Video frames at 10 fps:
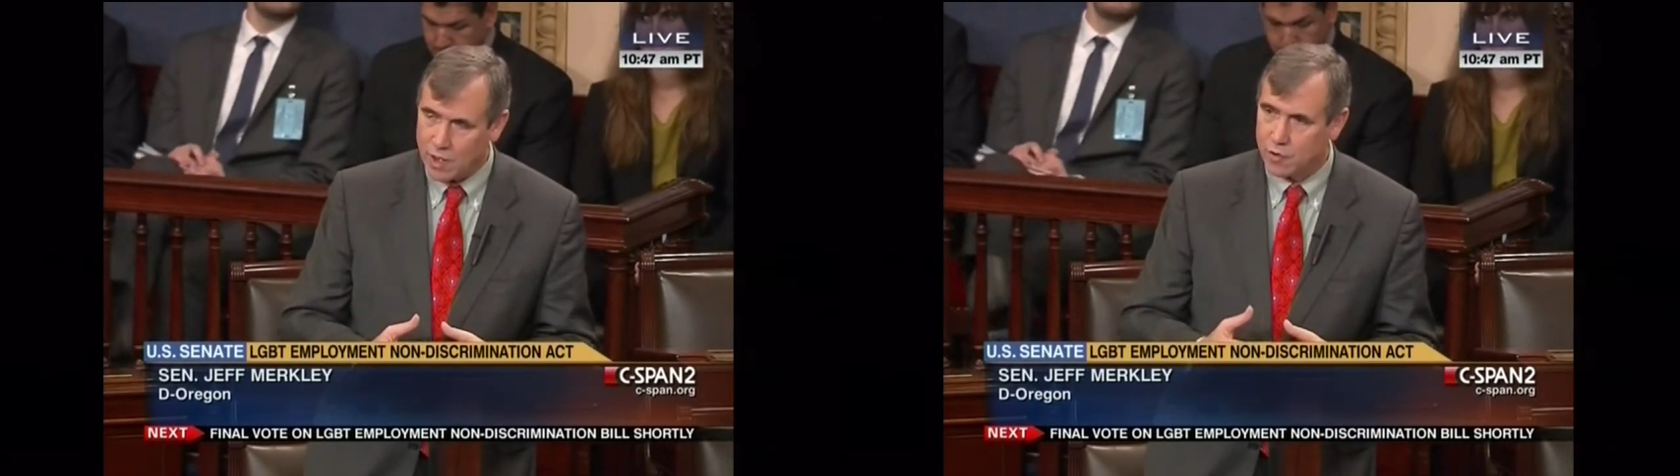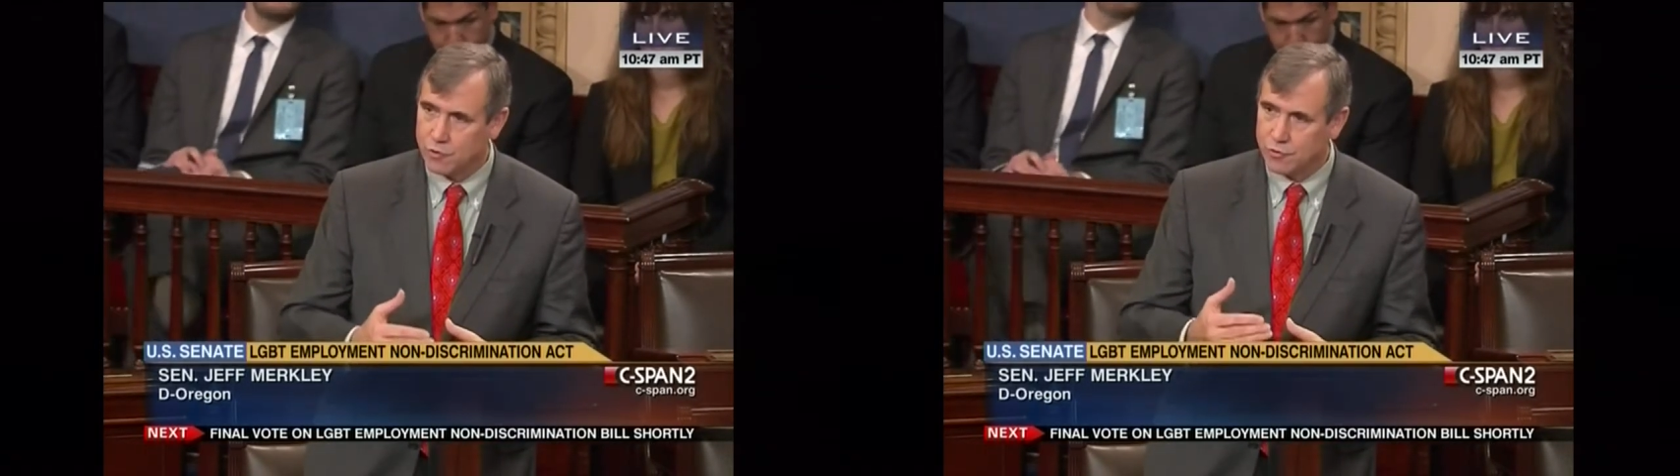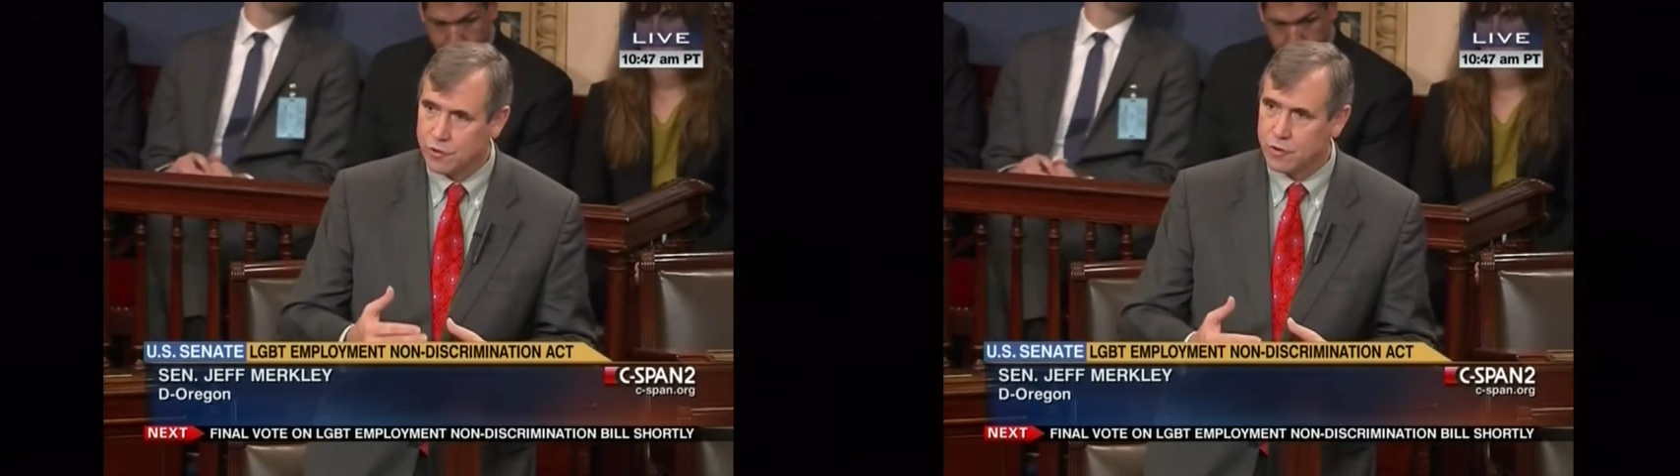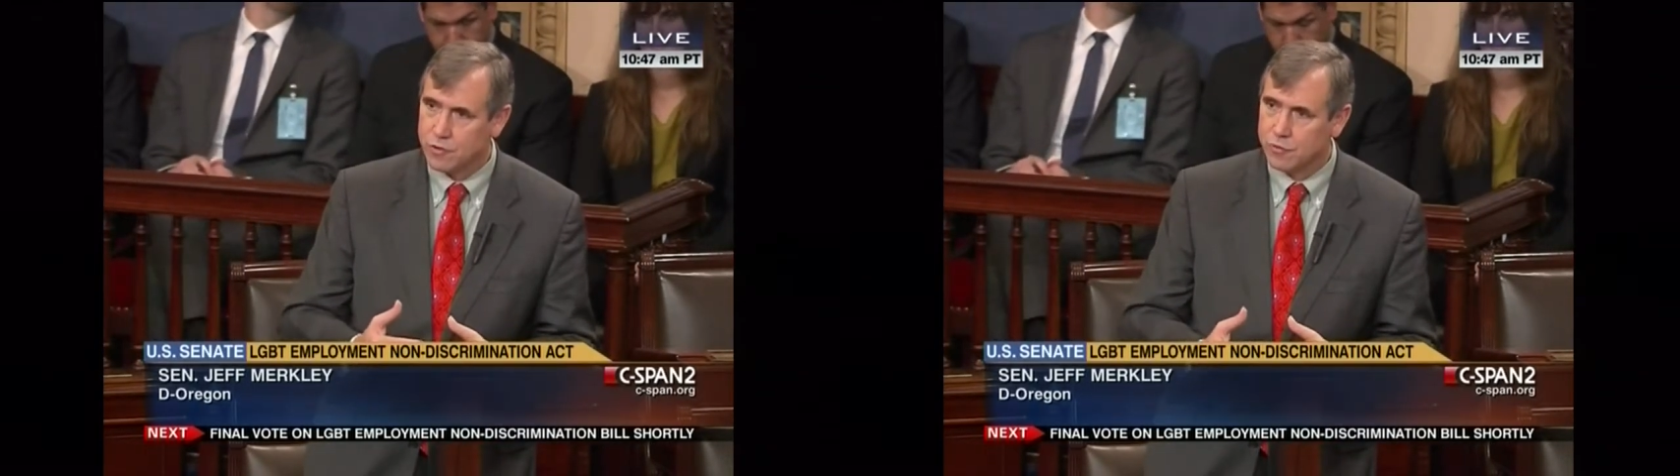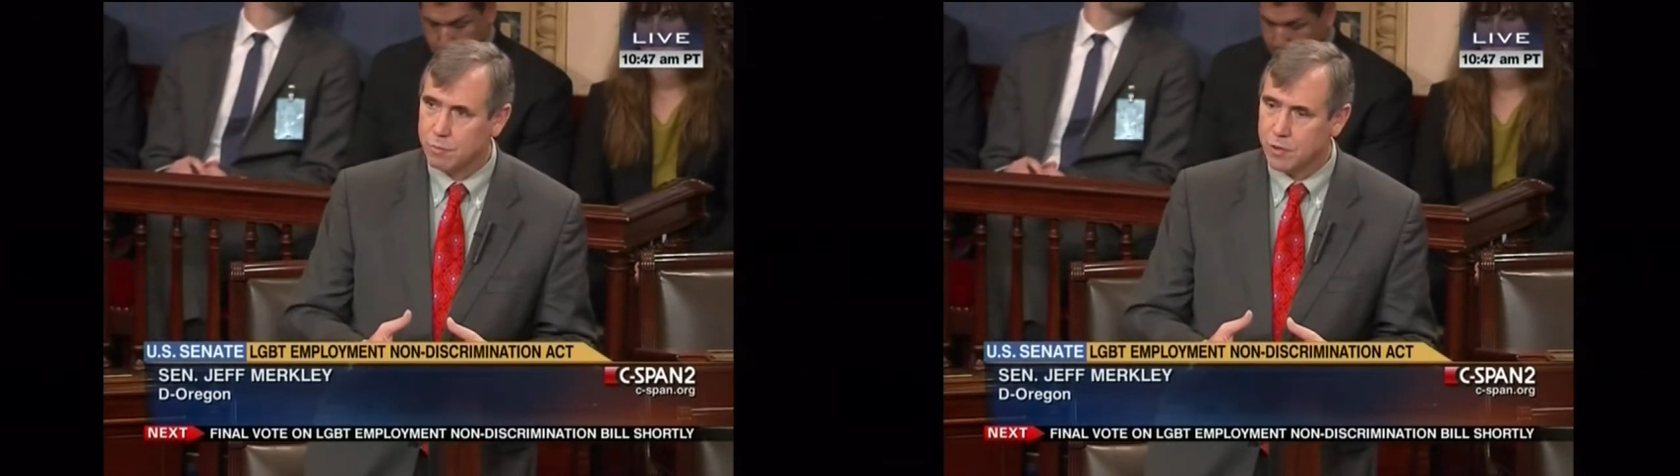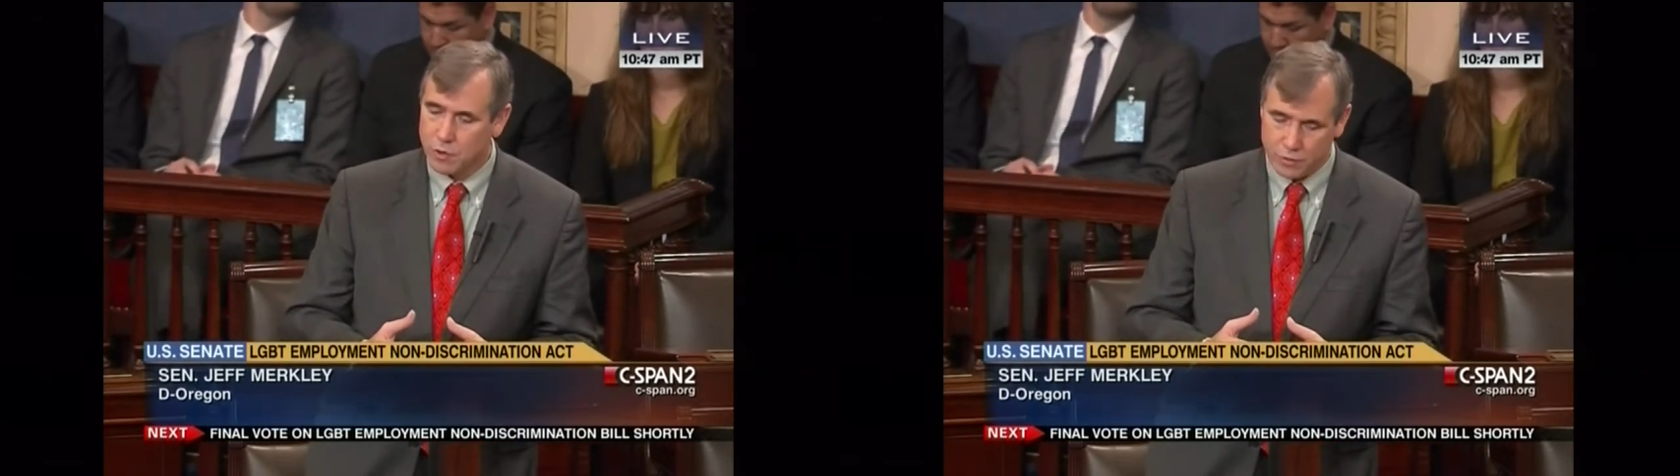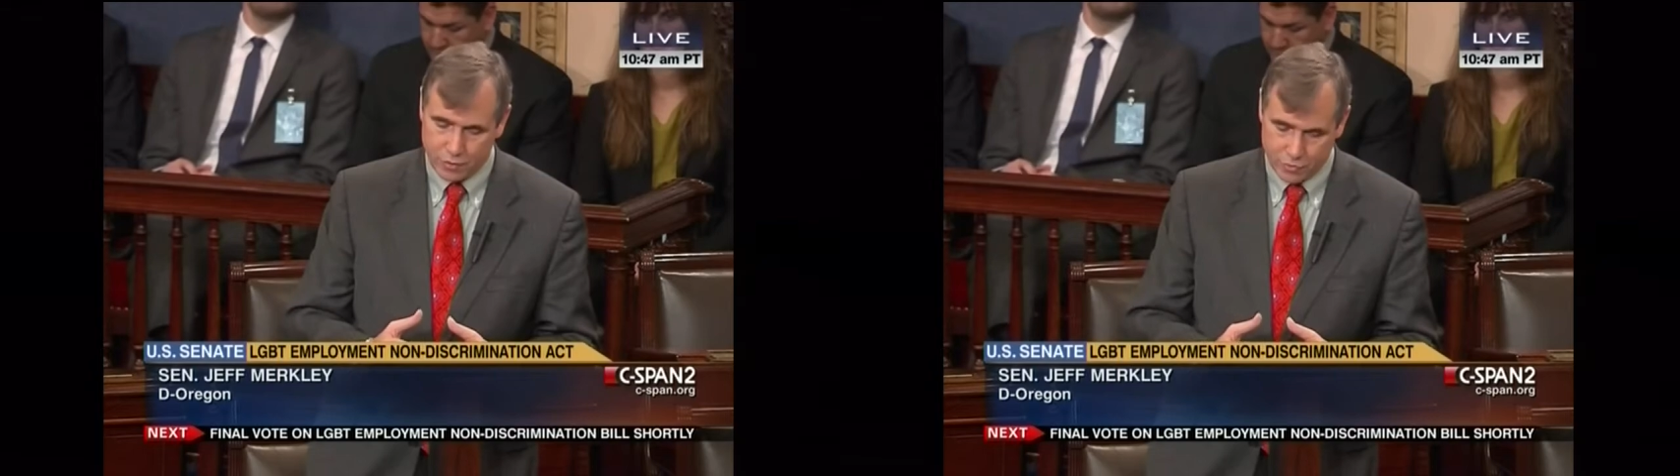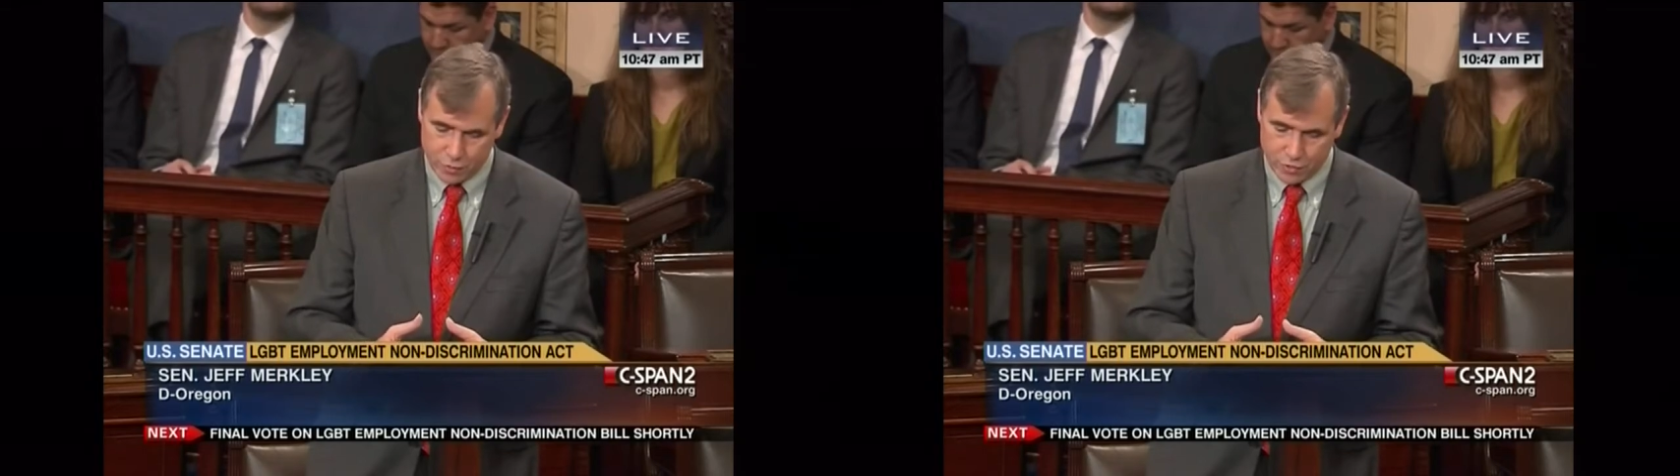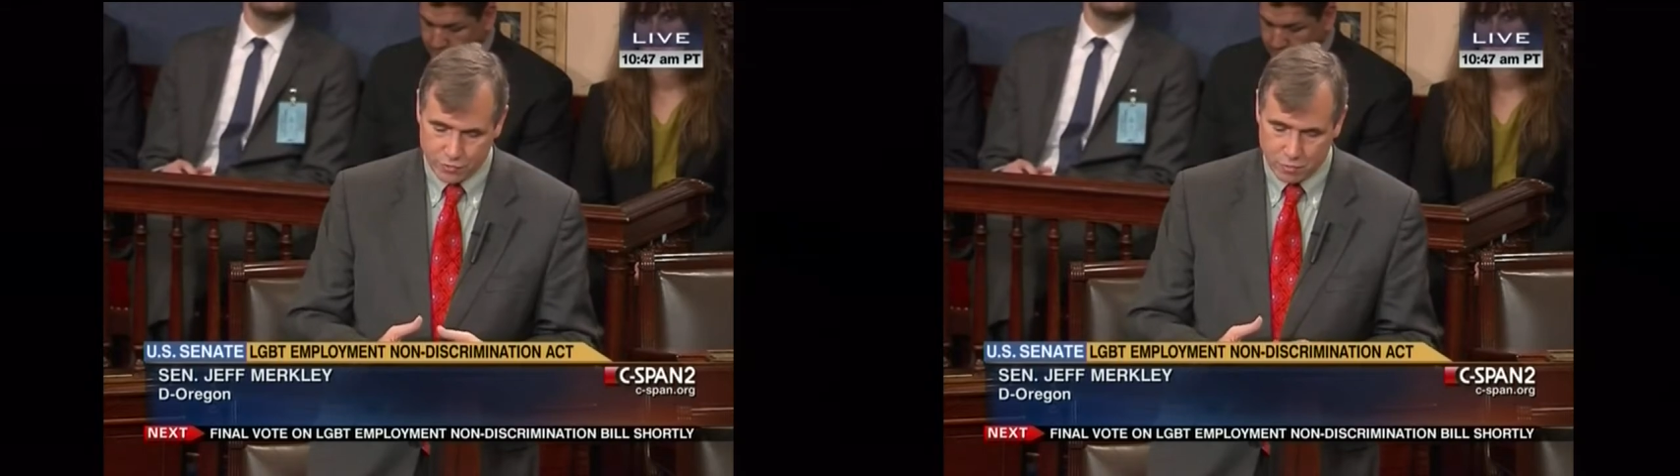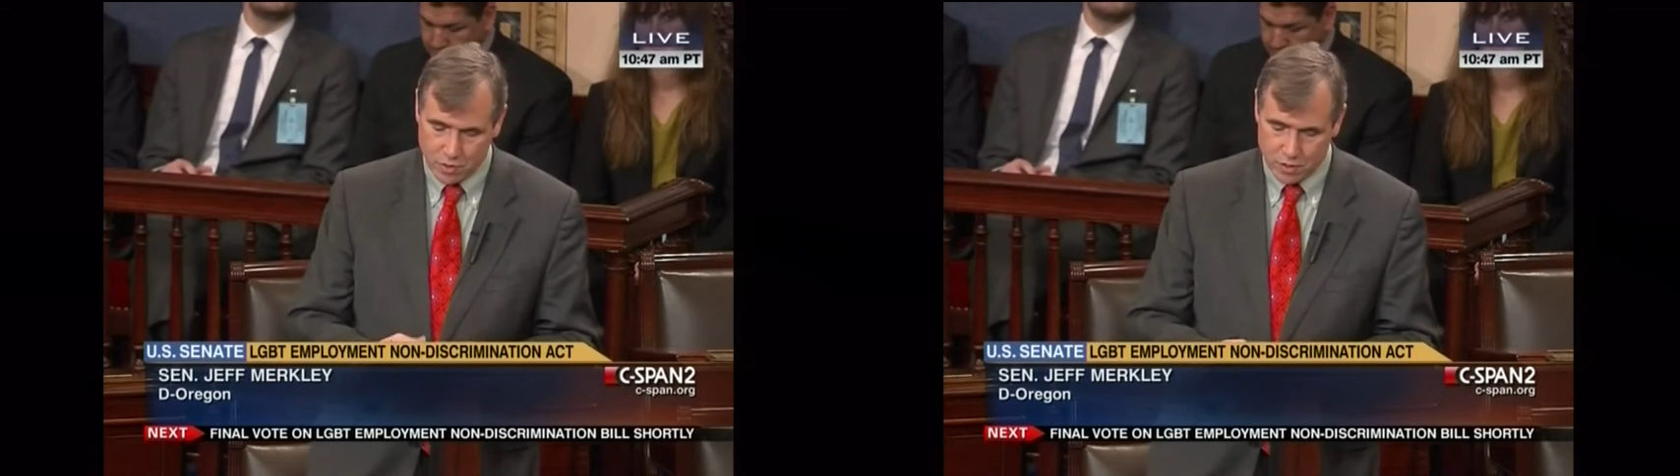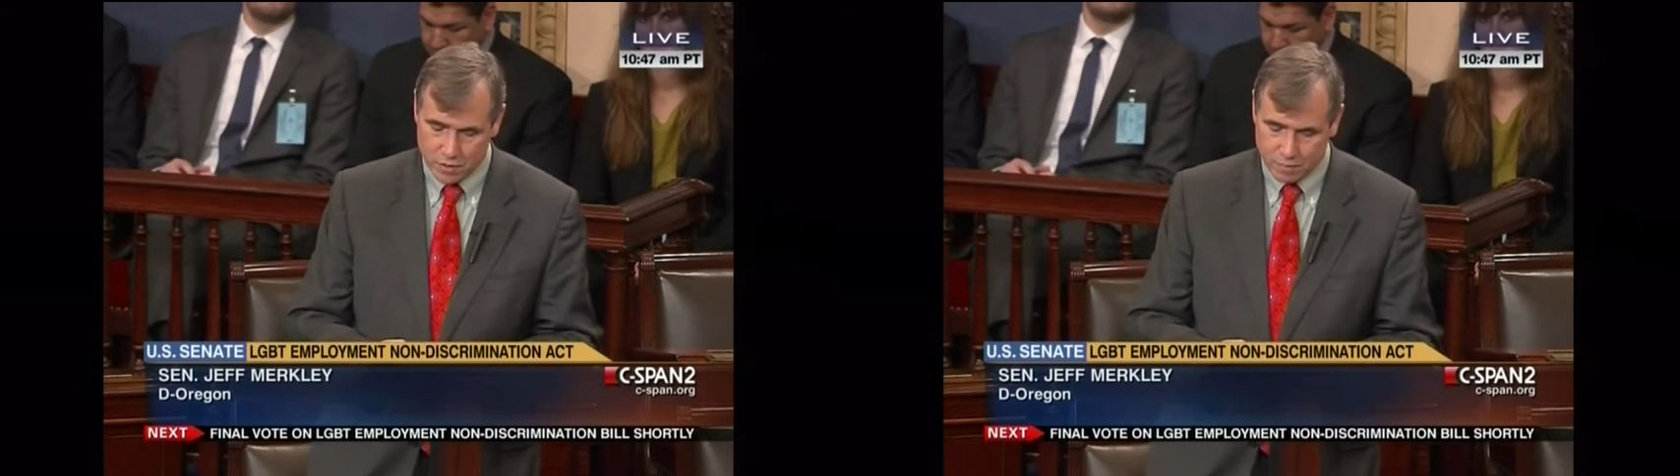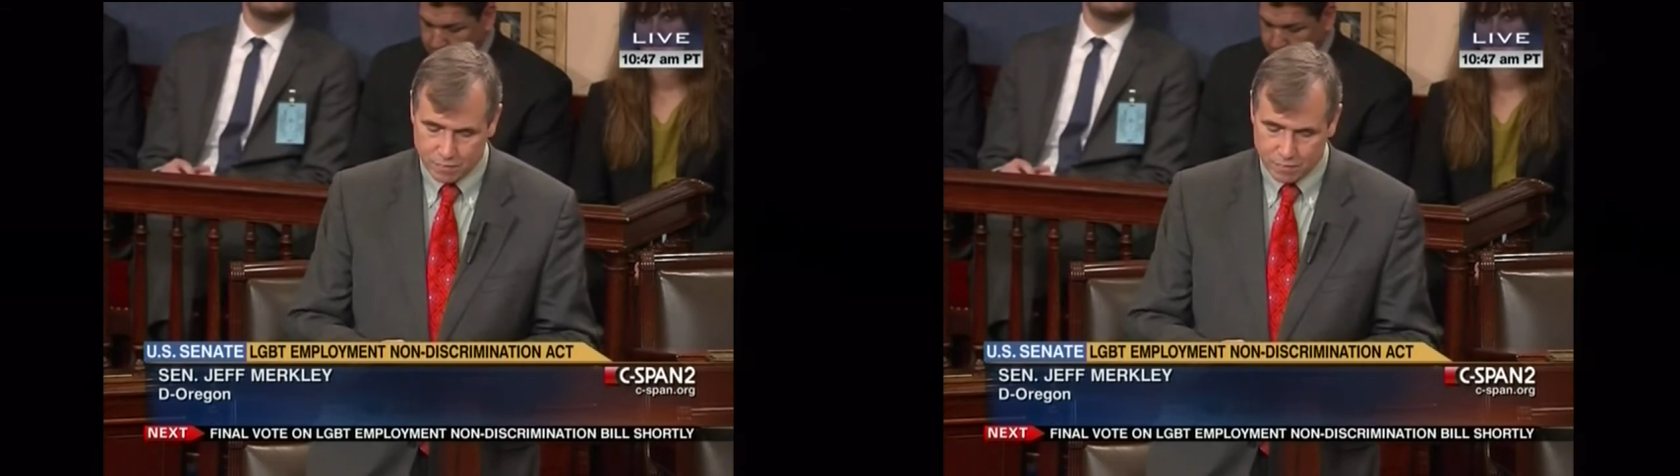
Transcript: and who steered this bill through his committee.